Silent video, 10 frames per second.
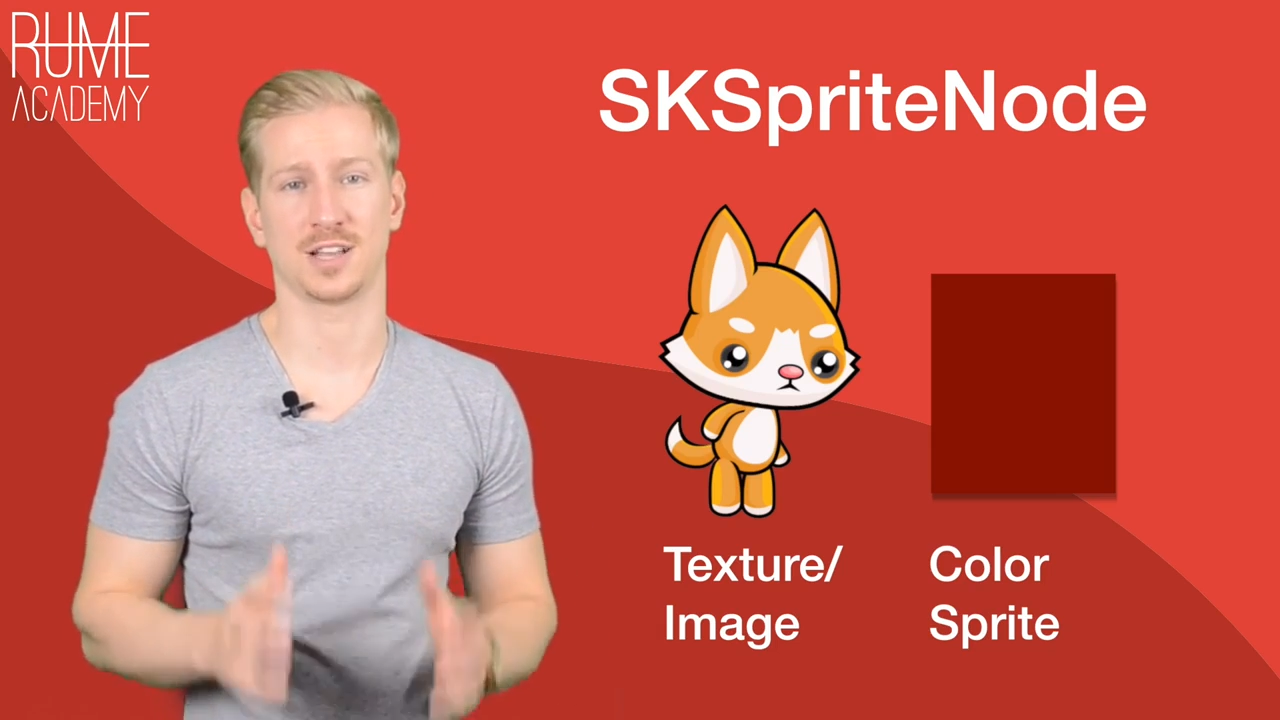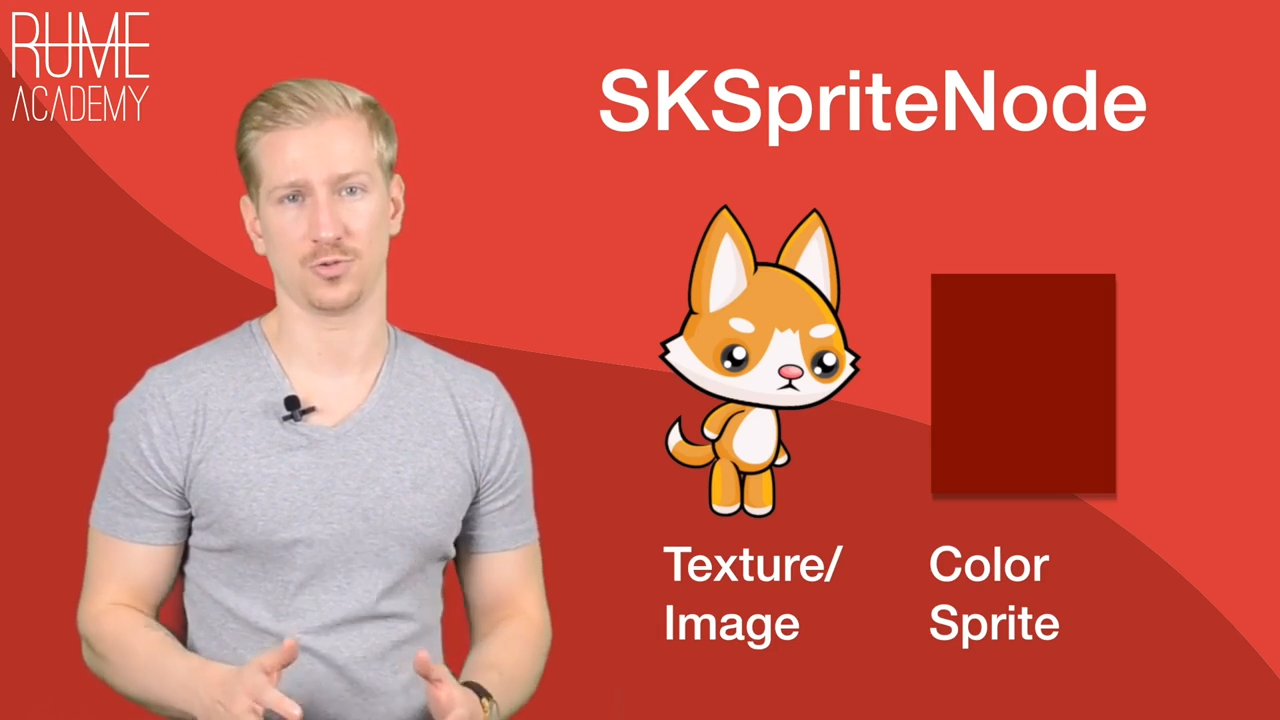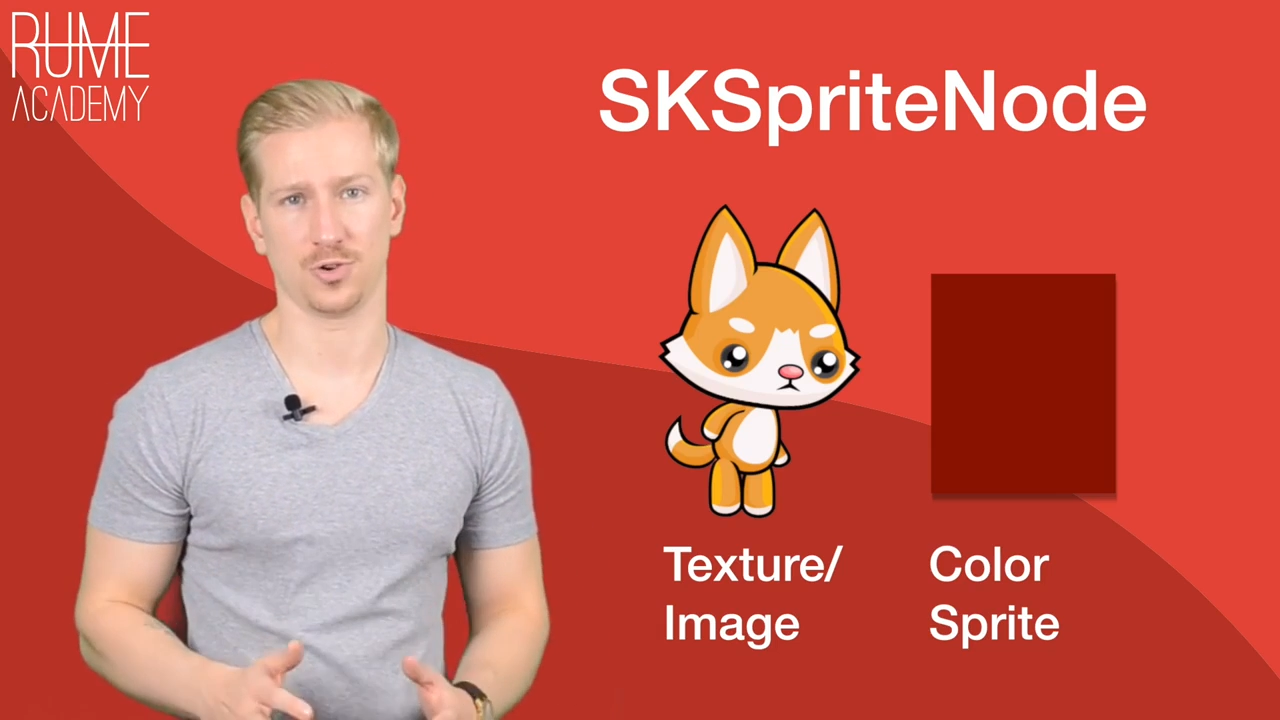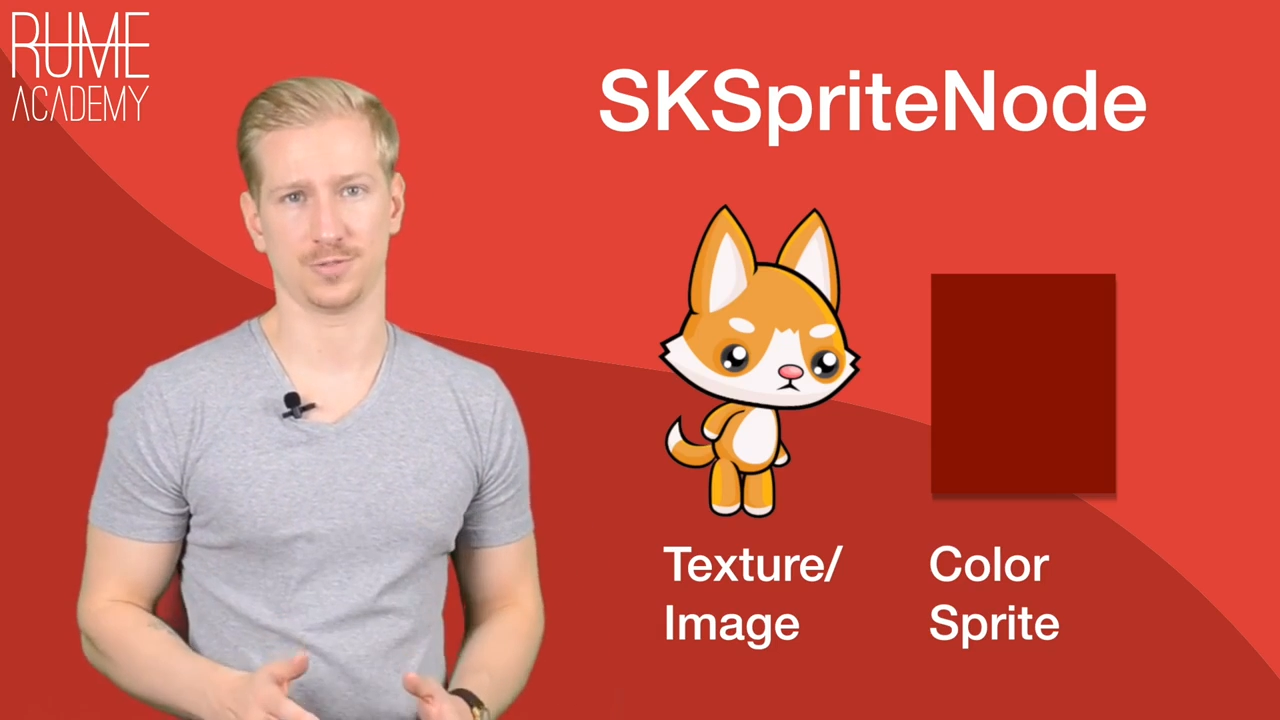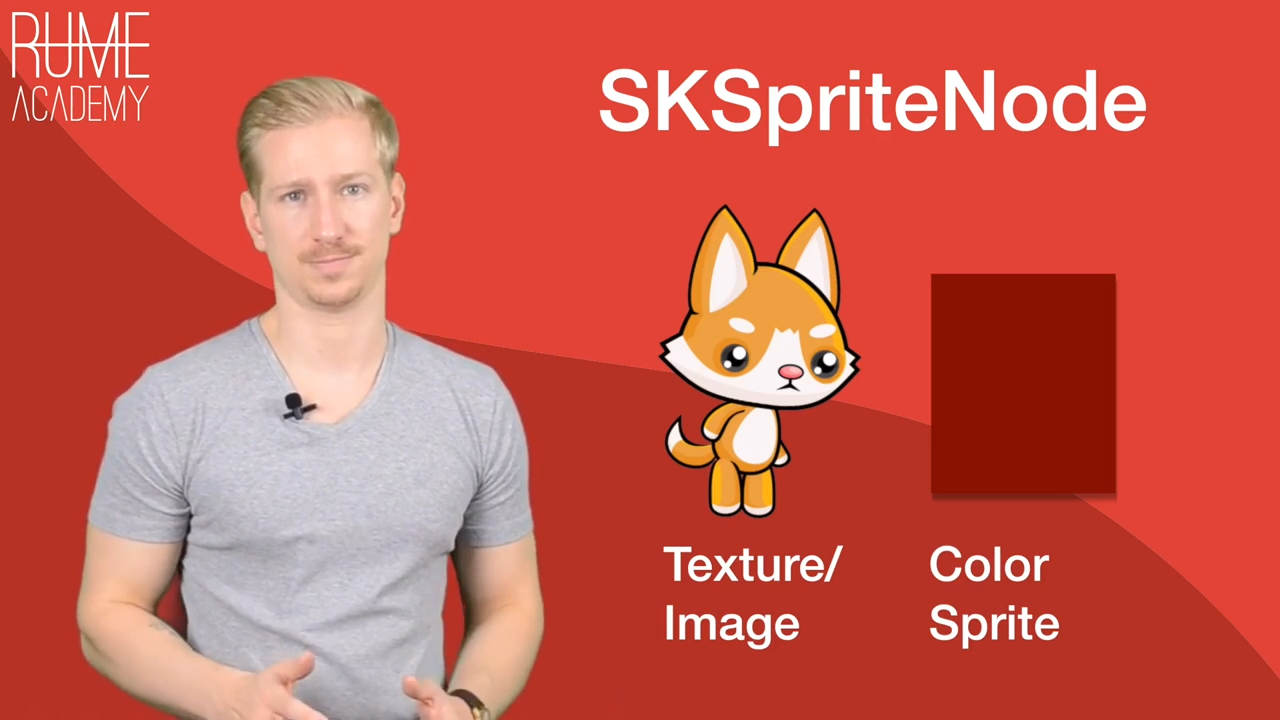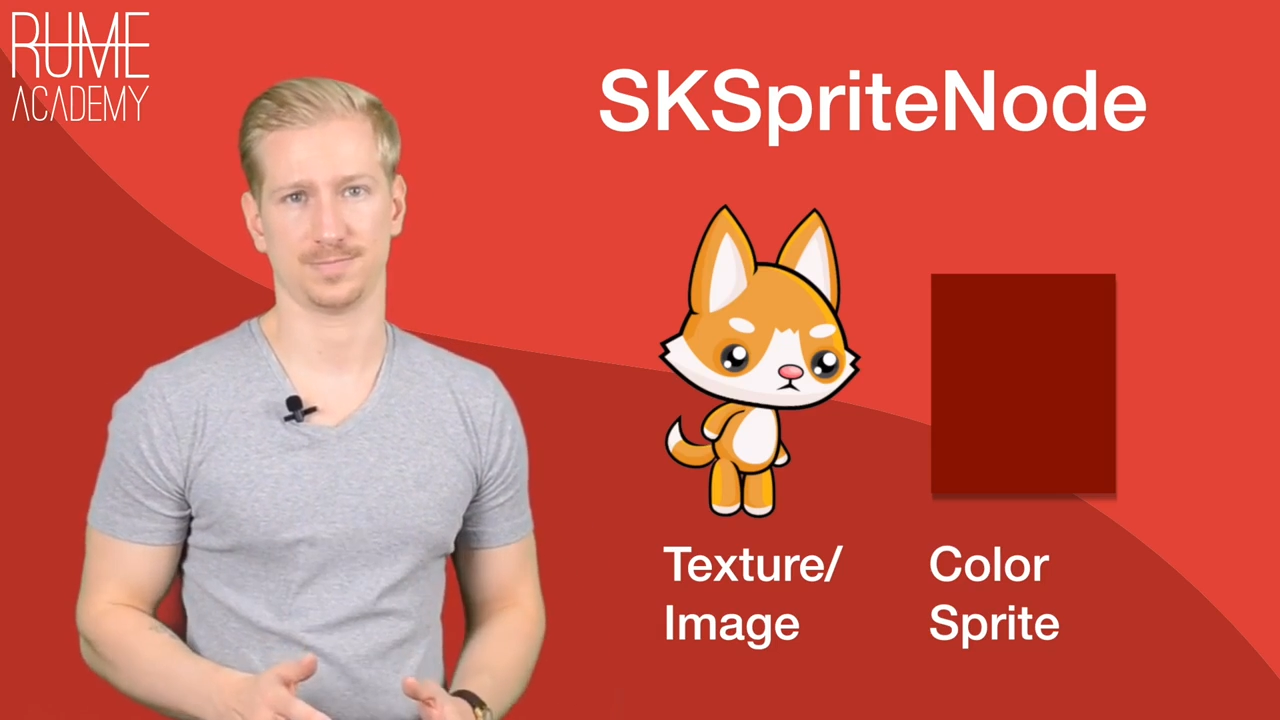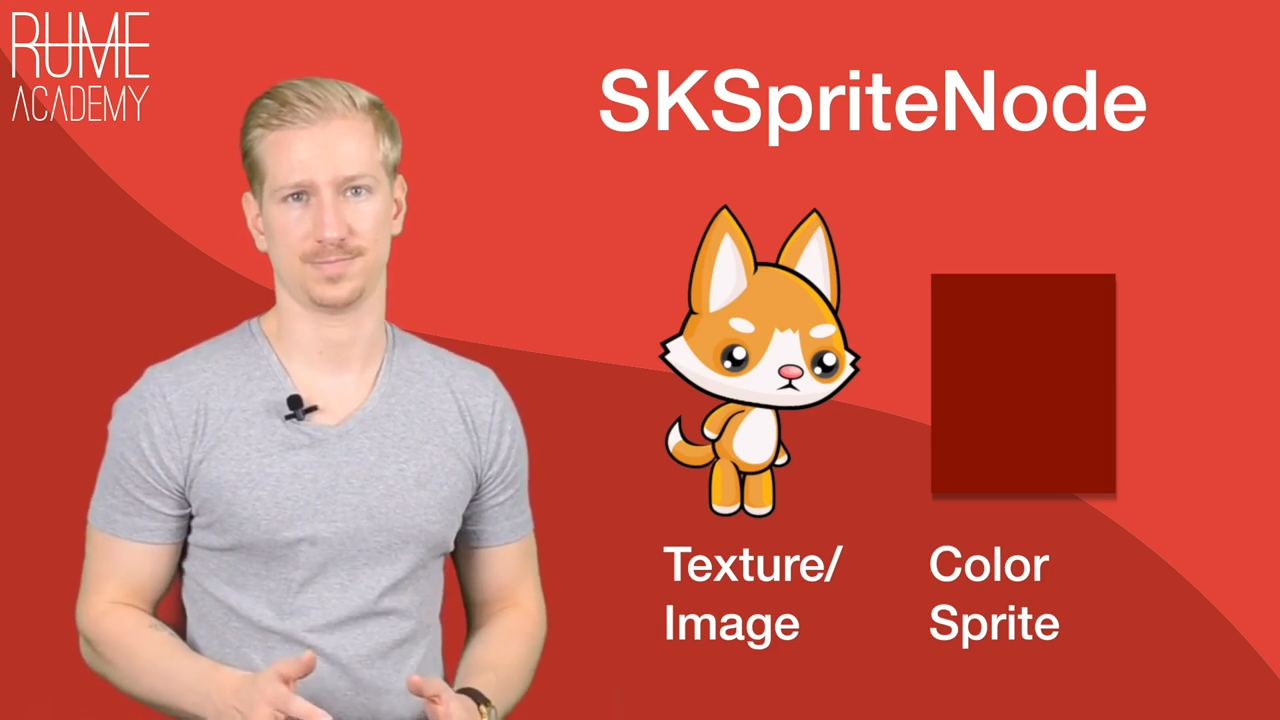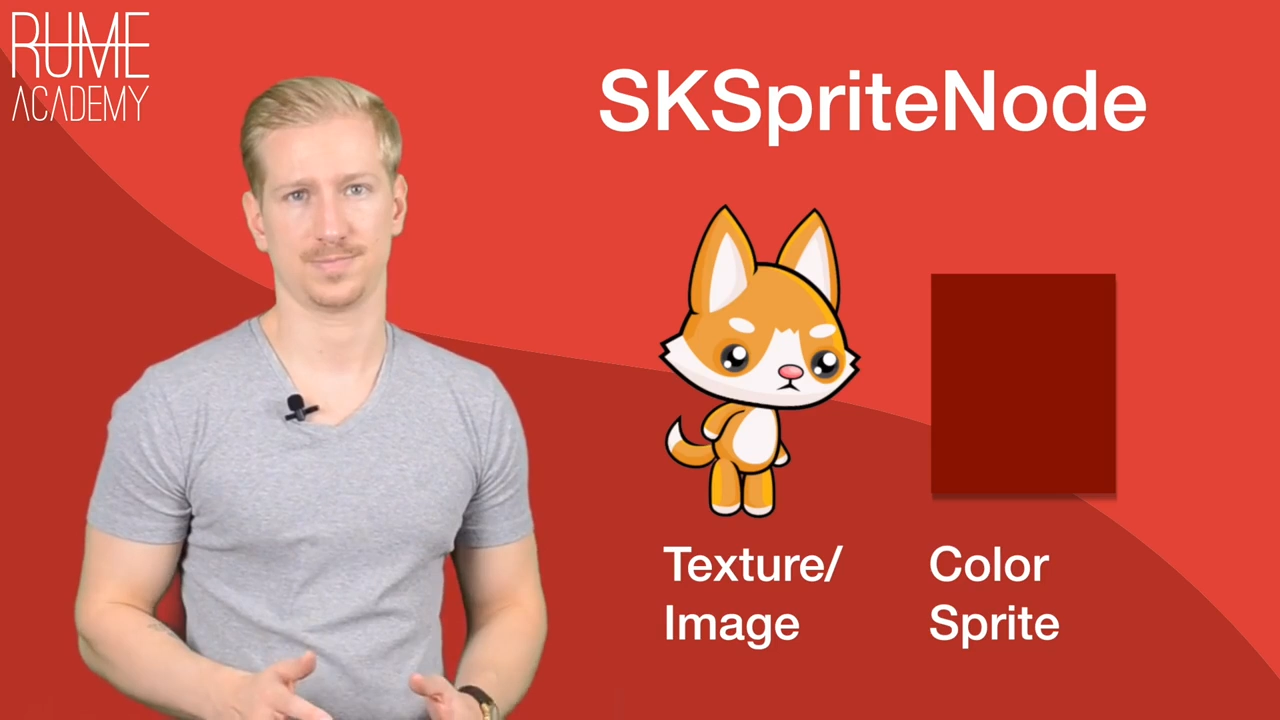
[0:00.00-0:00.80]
at all.